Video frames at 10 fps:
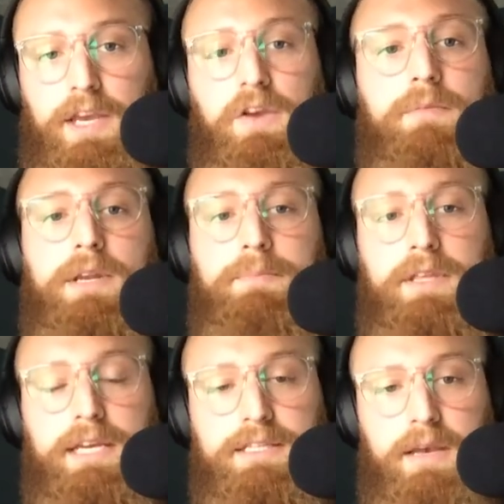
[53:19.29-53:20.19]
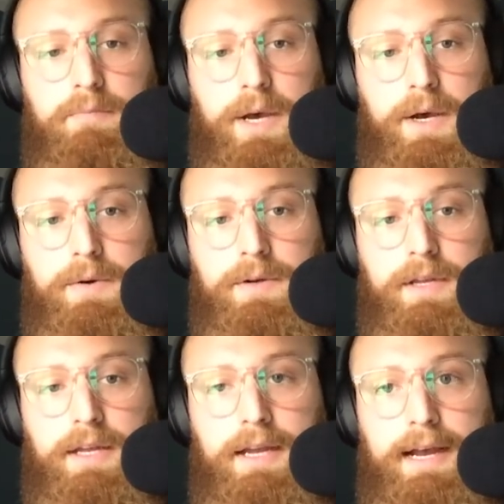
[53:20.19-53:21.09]
You can manipulate tempo
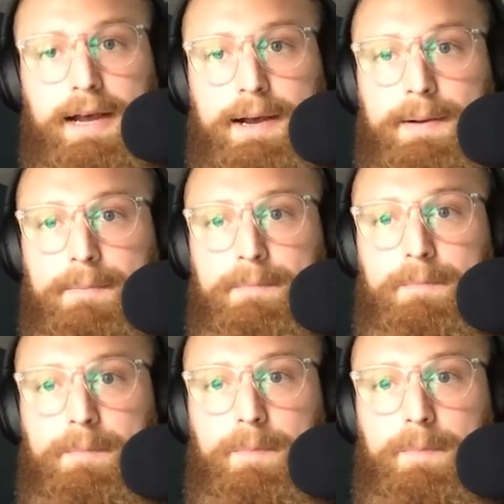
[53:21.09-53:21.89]
in